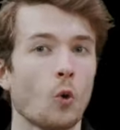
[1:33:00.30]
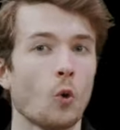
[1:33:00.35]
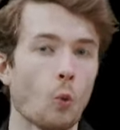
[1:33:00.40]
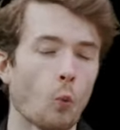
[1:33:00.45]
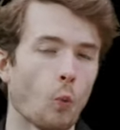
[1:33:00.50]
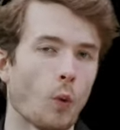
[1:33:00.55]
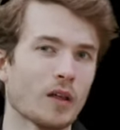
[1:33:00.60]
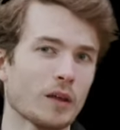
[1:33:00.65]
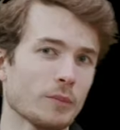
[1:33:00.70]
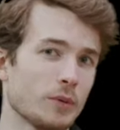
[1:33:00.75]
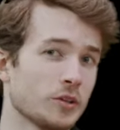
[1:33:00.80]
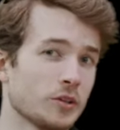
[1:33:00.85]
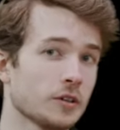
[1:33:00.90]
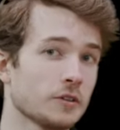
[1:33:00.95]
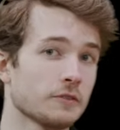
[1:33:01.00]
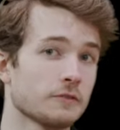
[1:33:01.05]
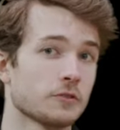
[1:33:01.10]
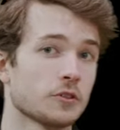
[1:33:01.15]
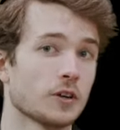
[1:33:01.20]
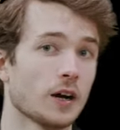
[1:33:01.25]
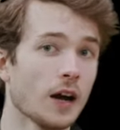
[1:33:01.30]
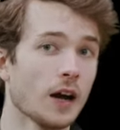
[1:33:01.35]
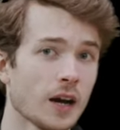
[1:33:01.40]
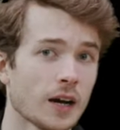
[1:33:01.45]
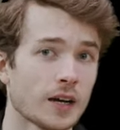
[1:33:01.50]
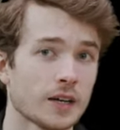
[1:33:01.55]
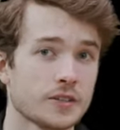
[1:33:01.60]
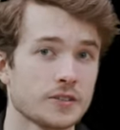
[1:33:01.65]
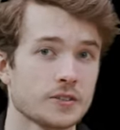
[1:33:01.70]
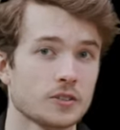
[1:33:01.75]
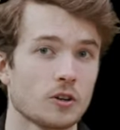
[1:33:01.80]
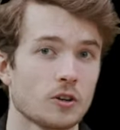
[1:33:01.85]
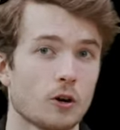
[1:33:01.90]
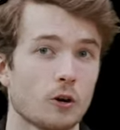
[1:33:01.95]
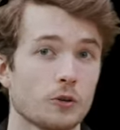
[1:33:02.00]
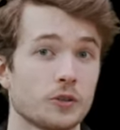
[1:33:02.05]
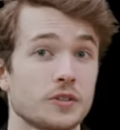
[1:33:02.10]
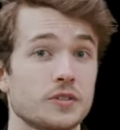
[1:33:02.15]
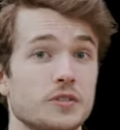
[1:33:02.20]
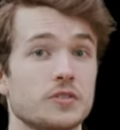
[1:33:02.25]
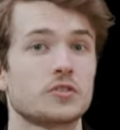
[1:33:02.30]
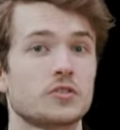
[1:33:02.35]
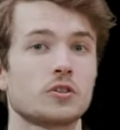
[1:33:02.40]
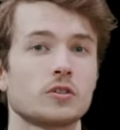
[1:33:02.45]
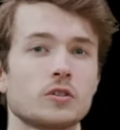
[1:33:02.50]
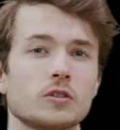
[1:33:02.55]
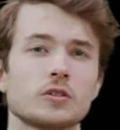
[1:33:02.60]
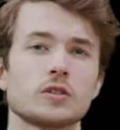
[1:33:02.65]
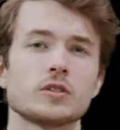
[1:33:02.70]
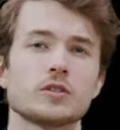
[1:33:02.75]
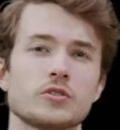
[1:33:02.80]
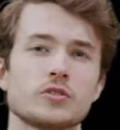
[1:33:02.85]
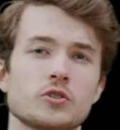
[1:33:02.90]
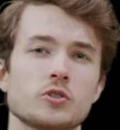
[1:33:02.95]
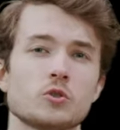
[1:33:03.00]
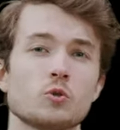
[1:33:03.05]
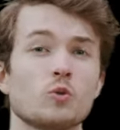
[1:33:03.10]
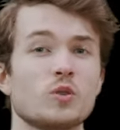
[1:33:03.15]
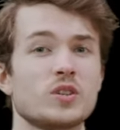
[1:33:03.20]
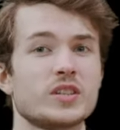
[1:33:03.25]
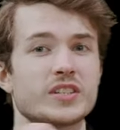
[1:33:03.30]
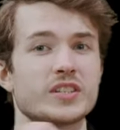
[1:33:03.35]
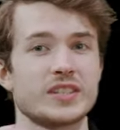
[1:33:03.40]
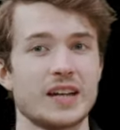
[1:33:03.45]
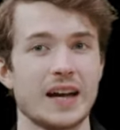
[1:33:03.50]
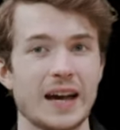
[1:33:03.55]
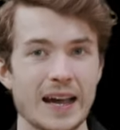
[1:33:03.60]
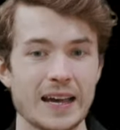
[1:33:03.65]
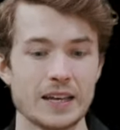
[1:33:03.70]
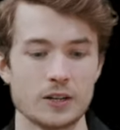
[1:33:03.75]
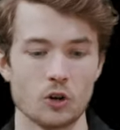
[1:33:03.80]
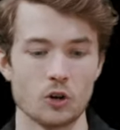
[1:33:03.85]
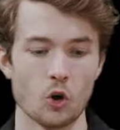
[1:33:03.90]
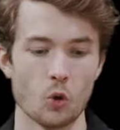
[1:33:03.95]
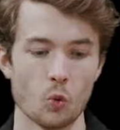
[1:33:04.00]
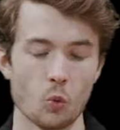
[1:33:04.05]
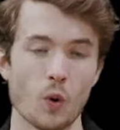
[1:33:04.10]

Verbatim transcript: one that would be good for us called stir to title,